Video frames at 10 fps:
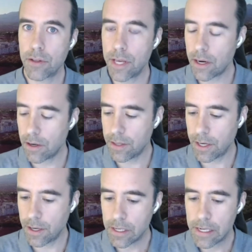So
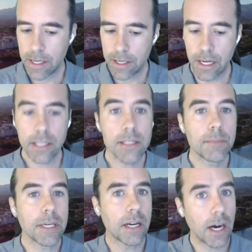they're not to
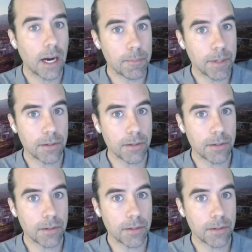be copied.